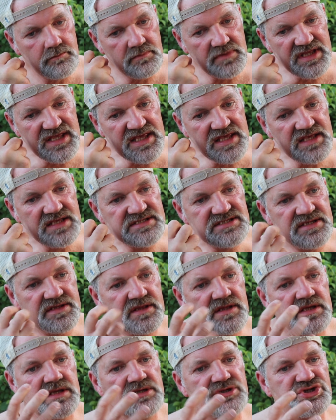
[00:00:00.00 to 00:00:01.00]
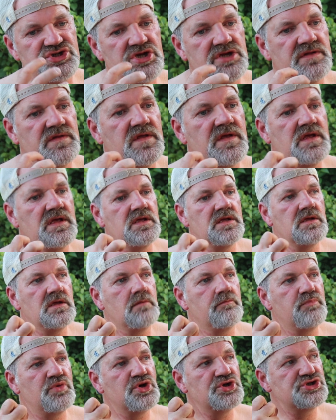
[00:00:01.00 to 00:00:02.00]
easily, gently
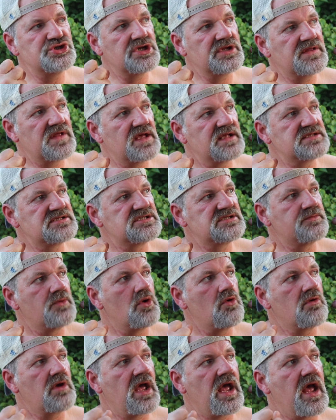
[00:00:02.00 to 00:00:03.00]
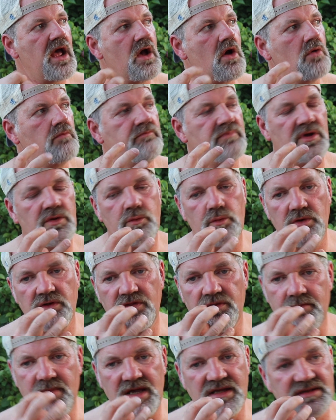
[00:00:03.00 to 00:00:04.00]
pushing that smoke out, but
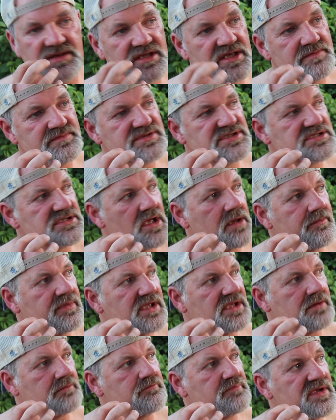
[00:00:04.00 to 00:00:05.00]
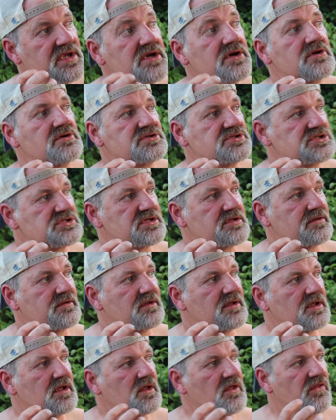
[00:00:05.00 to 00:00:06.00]
with my lips a bit pierced.
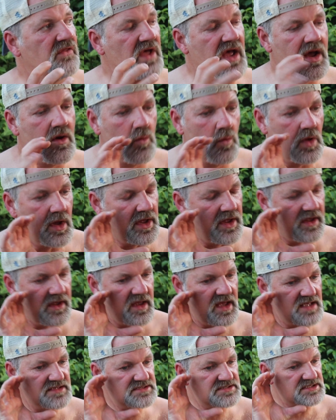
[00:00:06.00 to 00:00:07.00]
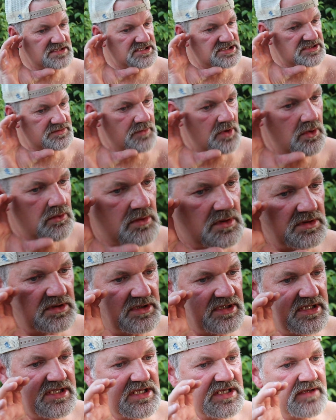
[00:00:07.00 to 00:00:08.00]
That way, as the smoke
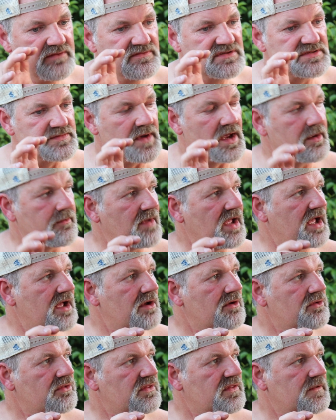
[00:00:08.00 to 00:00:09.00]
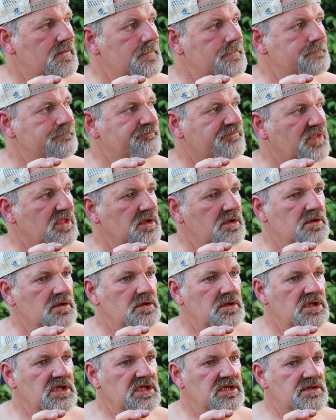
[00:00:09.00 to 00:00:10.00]
leaves my mouth,
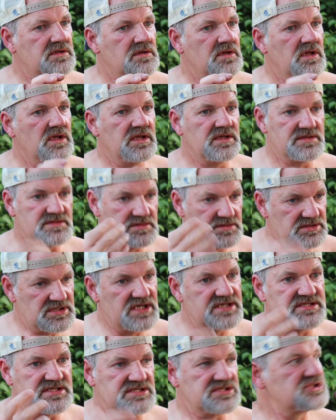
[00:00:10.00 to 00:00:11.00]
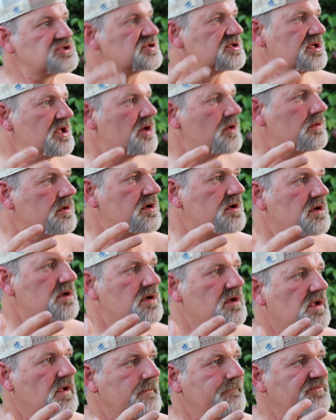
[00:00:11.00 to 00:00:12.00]
it does it slower,
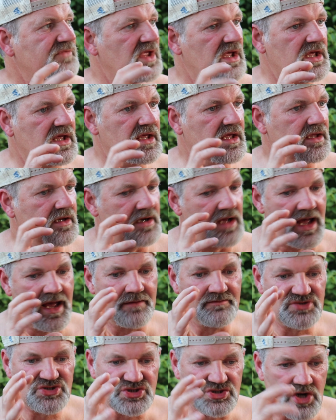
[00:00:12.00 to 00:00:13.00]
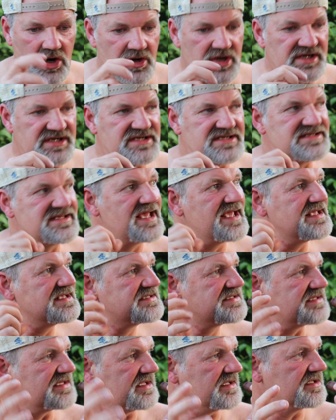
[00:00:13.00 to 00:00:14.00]
and I'm starting to
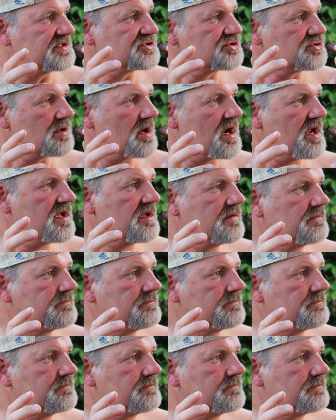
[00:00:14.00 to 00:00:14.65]
taste things, right?